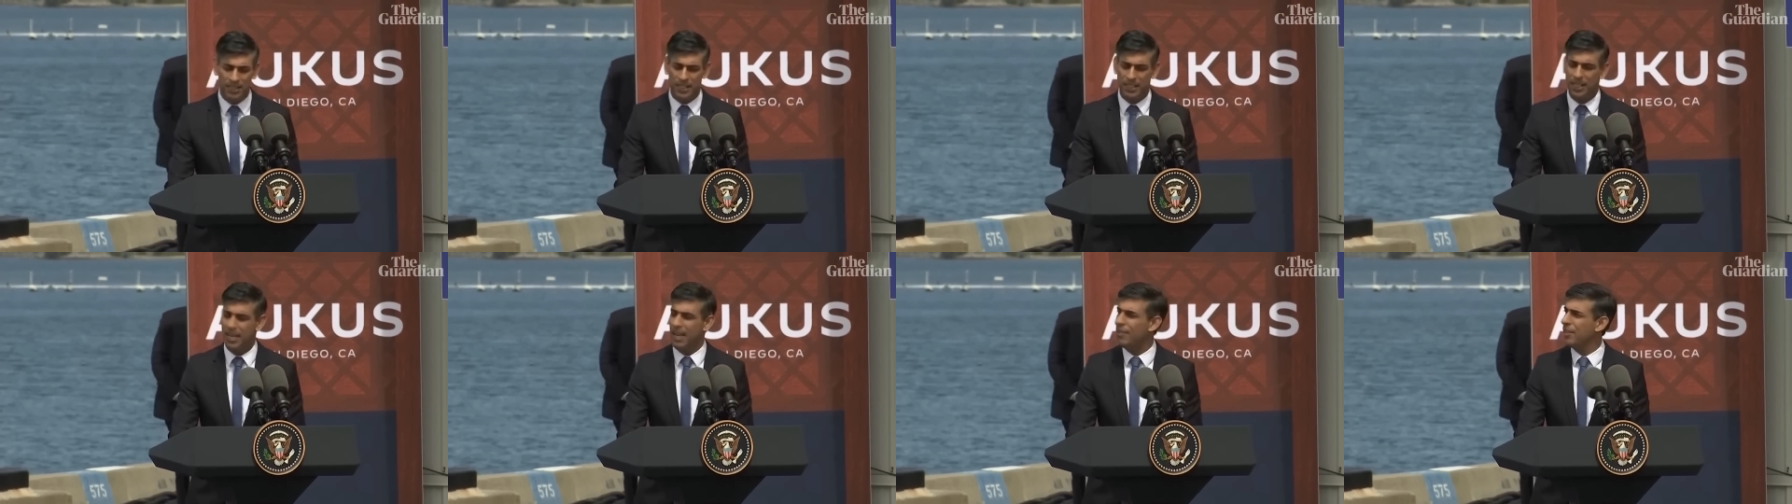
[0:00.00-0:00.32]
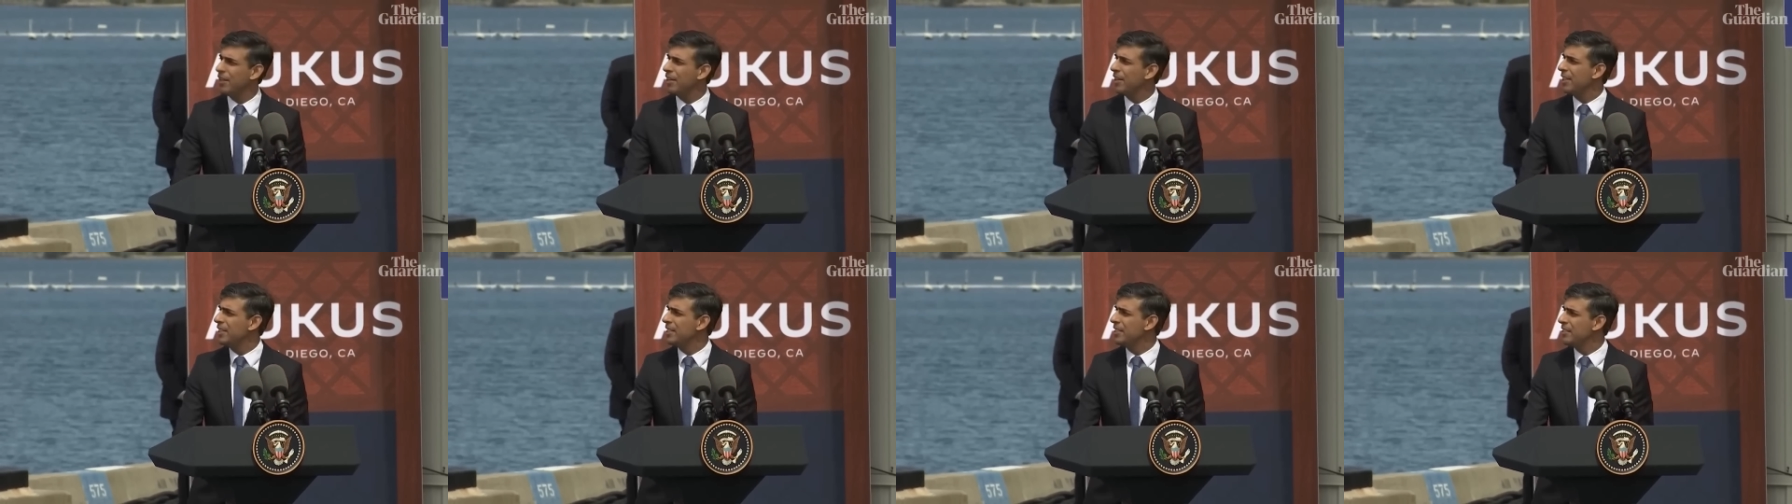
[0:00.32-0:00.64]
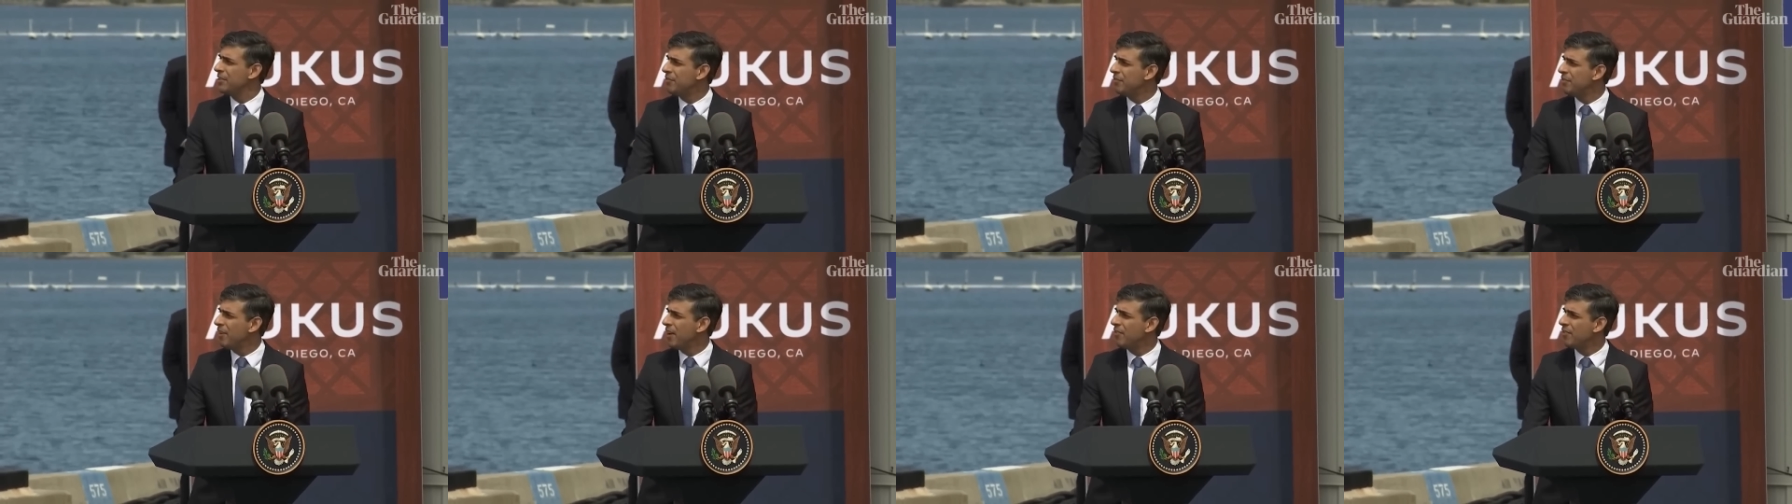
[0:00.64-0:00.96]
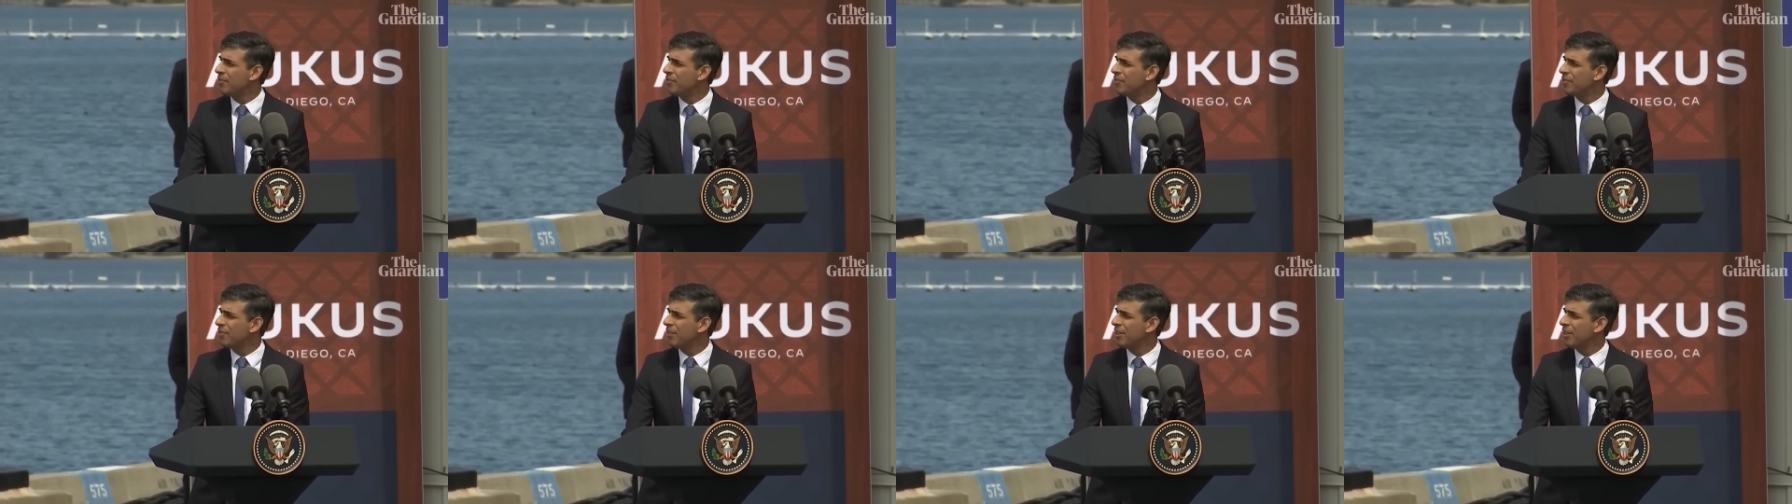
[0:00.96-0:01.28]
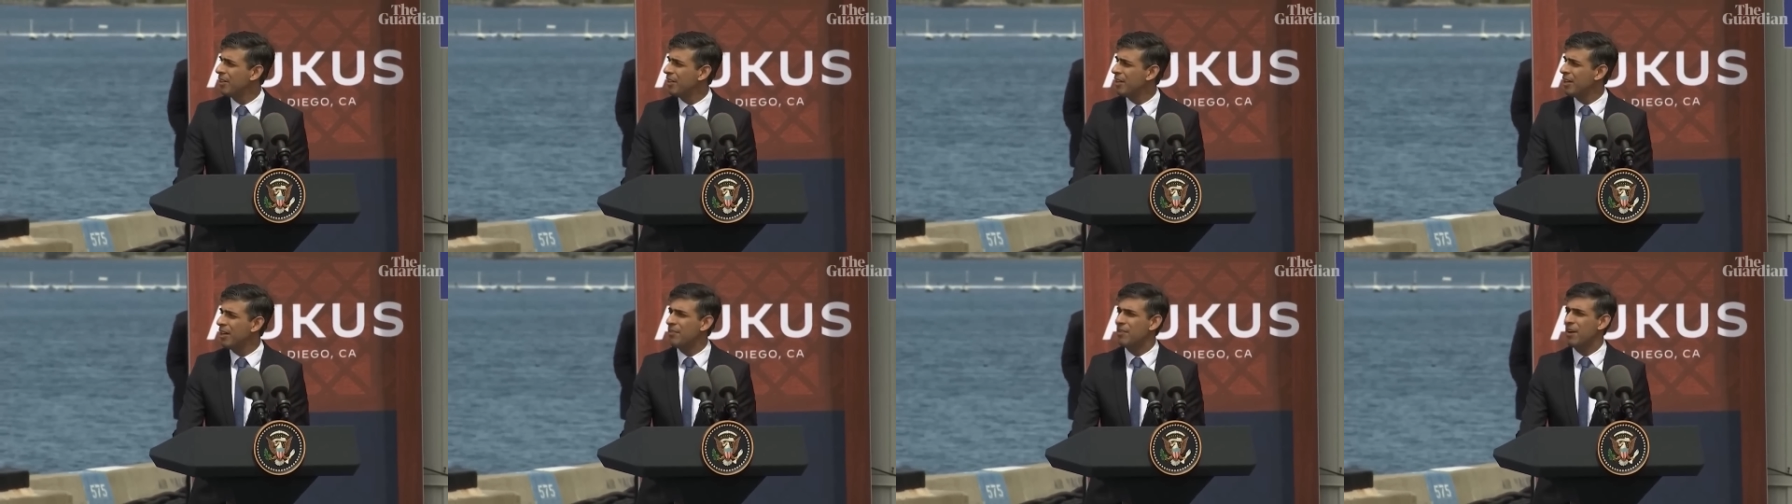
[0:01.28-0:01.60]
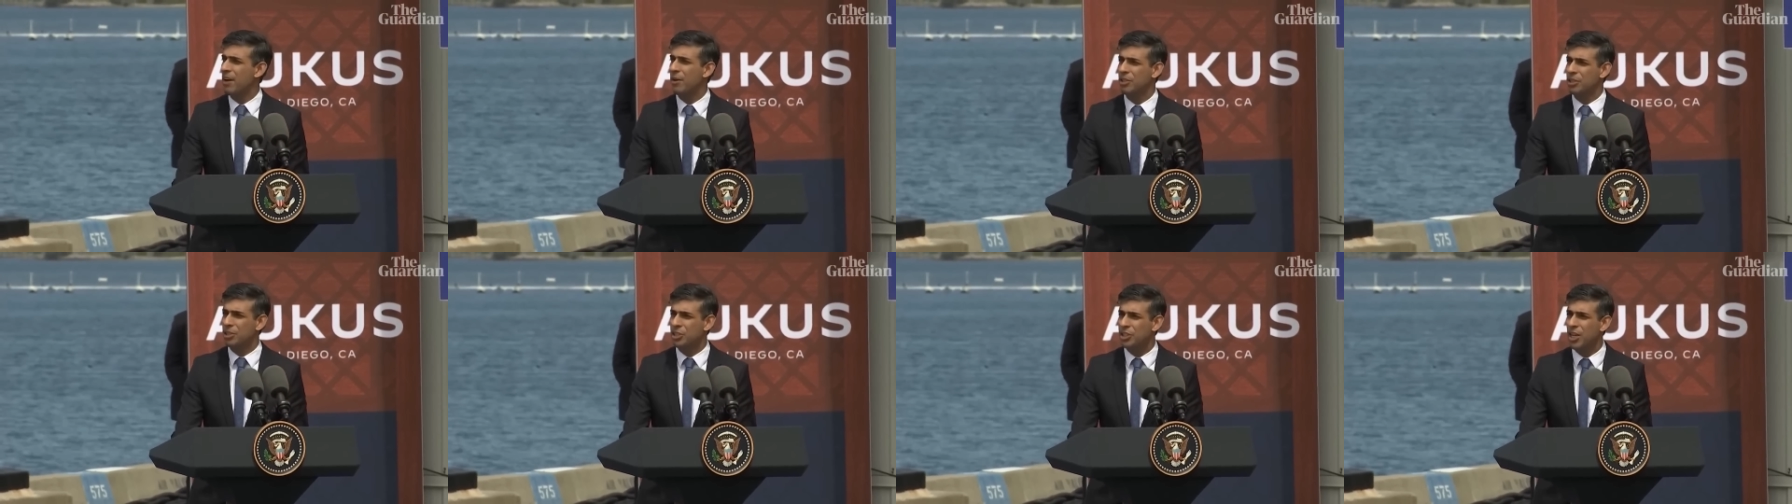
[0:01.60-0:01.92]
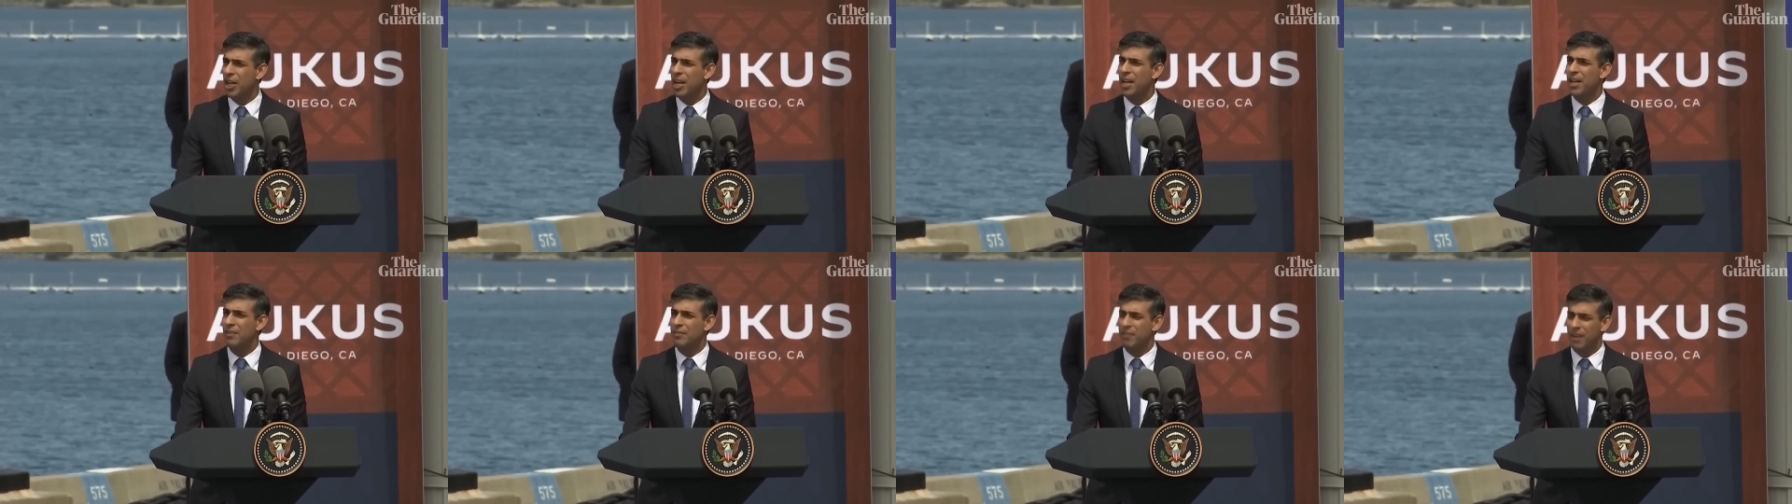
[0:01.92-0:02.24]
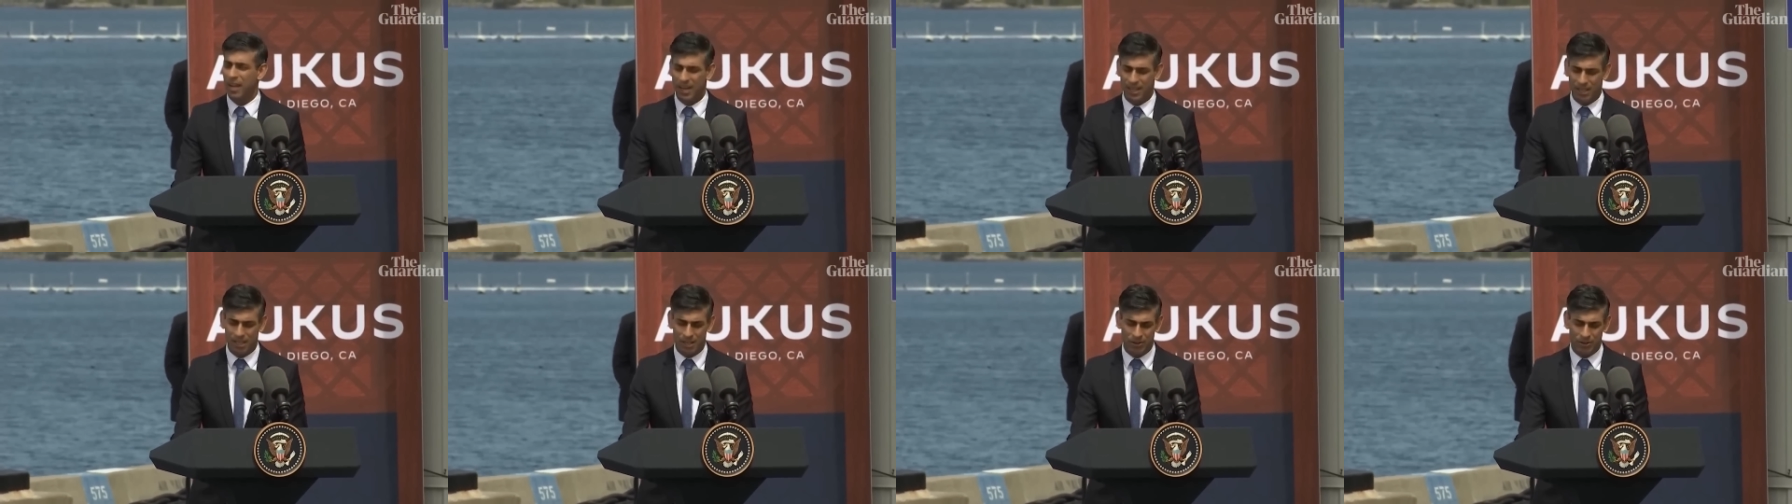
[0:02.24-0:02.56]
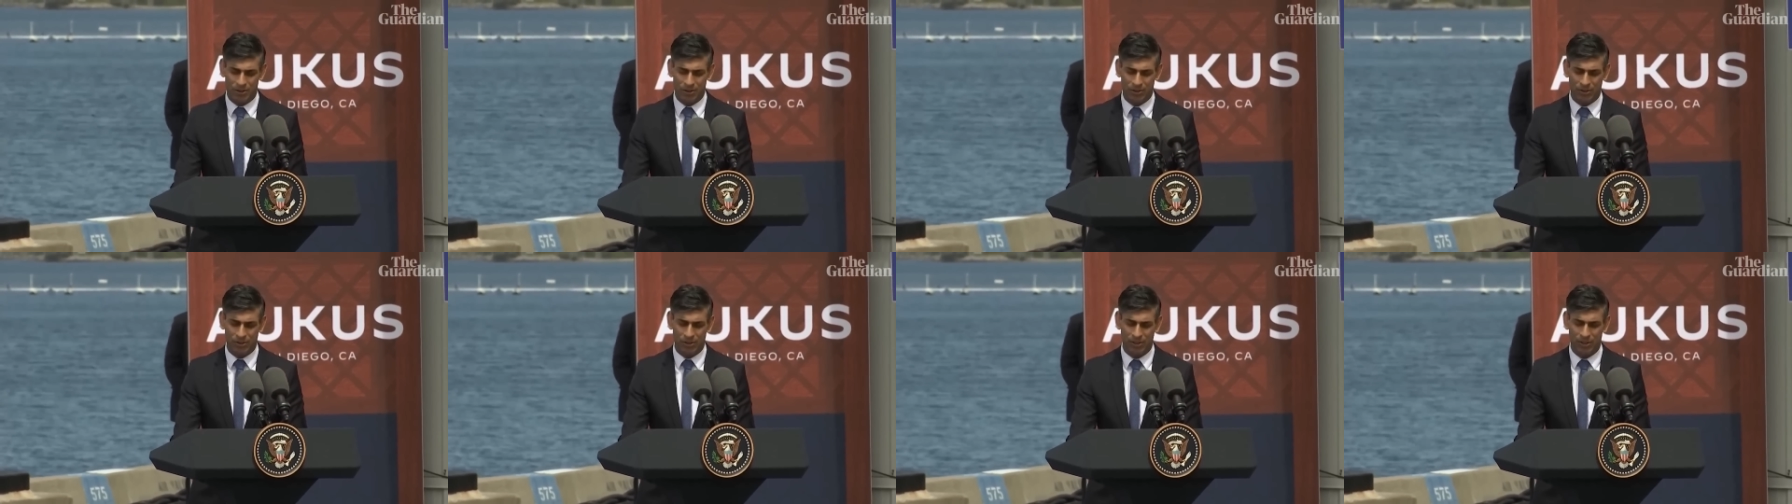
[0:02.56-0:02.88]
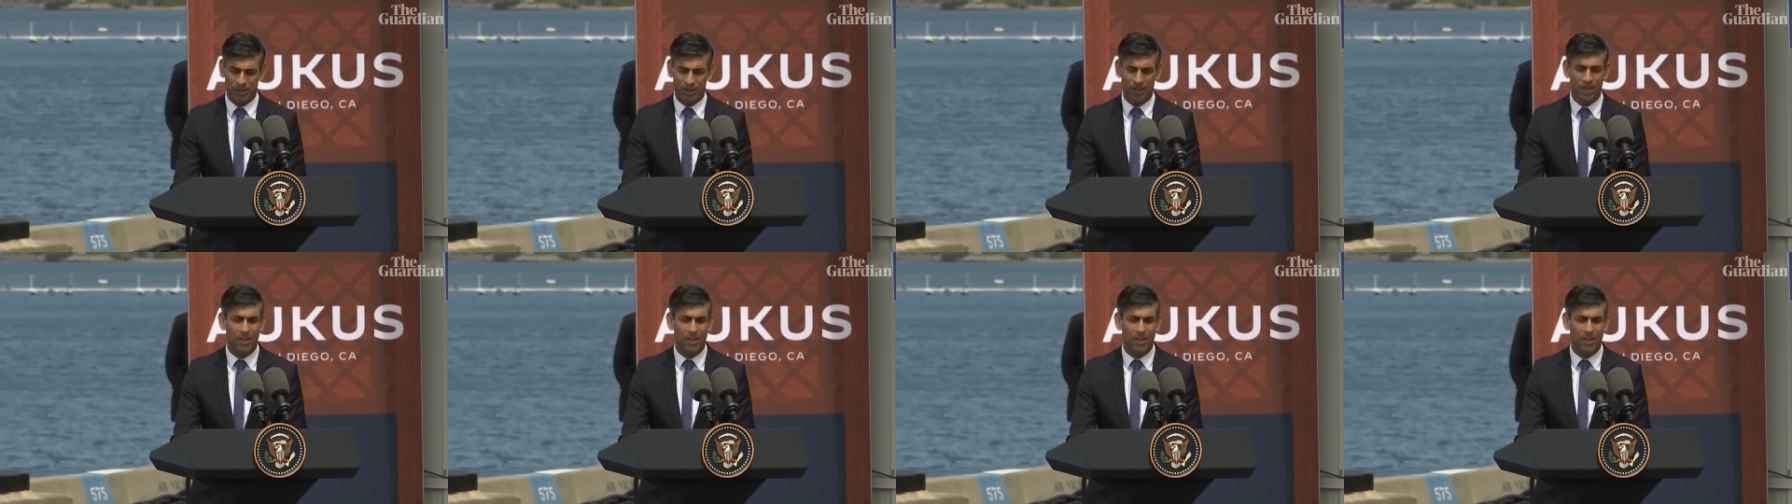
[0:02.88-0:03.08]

together in defense of our shared values.